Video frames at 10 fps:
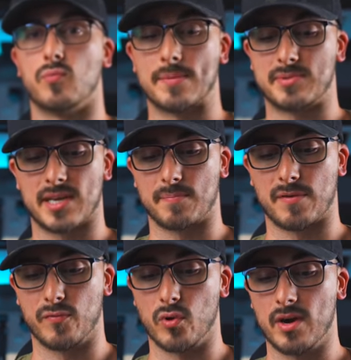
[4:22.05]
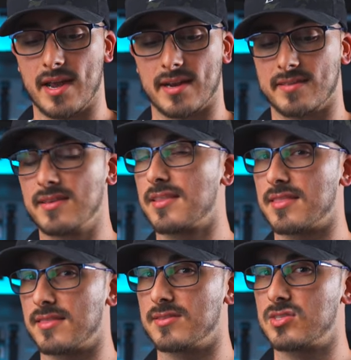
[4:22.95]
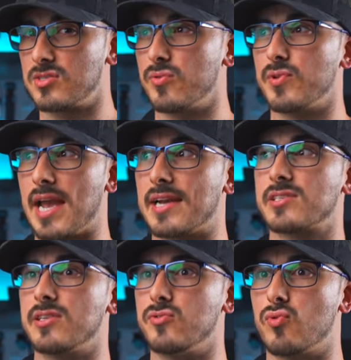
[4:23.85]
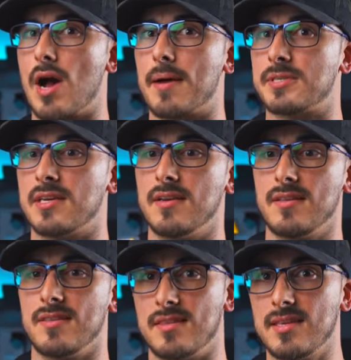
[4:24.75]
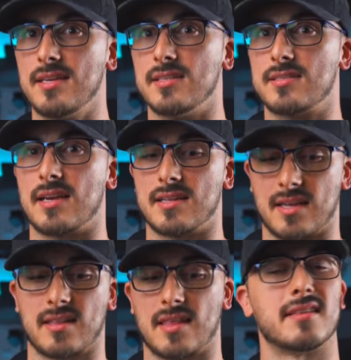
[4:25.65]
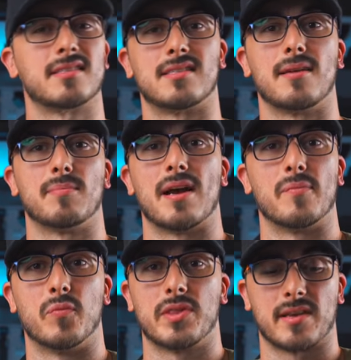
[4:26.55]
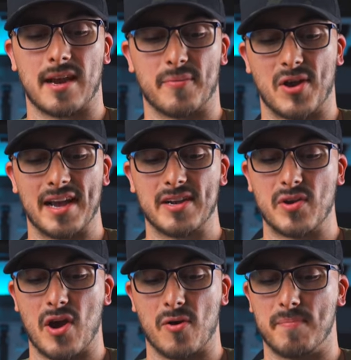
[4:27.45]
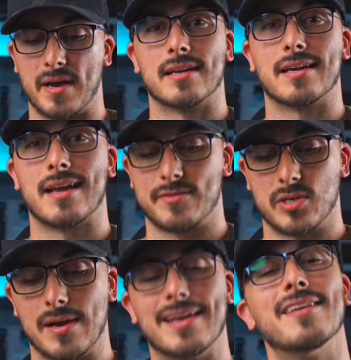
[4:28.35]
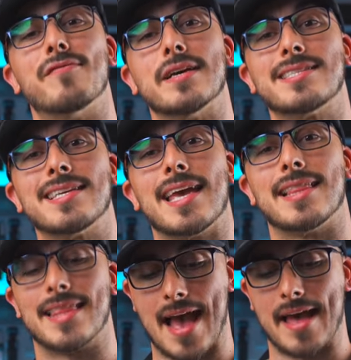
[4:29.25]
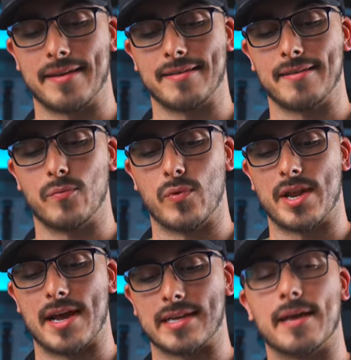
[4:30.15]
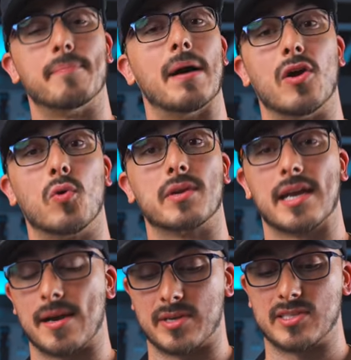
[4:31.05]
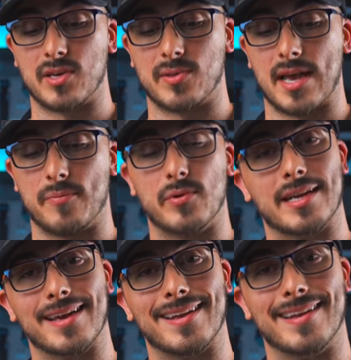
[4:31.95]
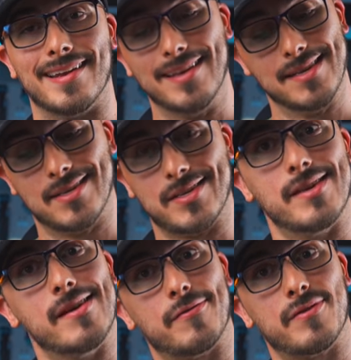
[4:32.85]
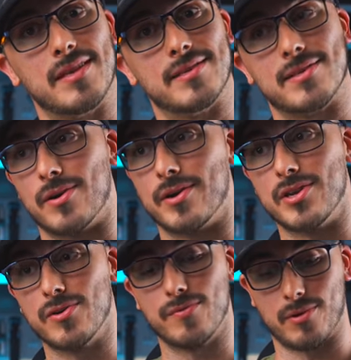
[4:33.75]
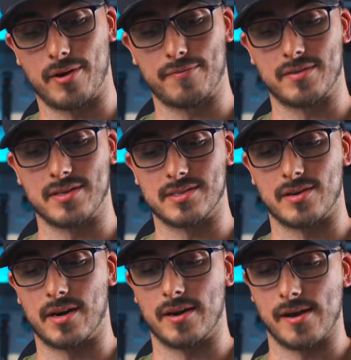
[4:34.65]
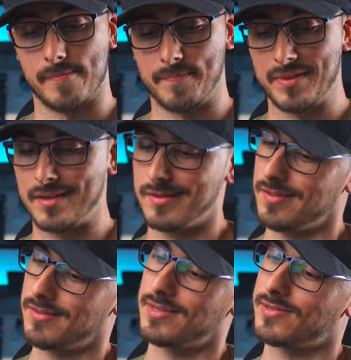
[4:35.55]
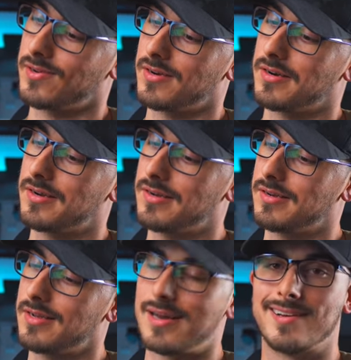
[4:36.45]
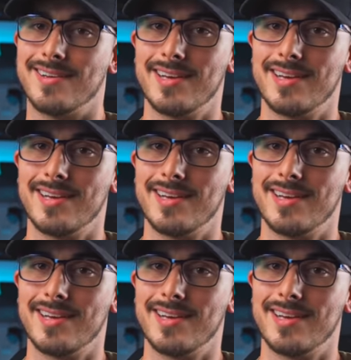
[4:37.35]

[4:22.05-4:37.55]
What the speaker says: website before, and I think that Sony actually dropped these at the same time with the camera. I don't know, but gonna have to investigate that when I get my own camera so that we can see if these are new or if these are, yeah.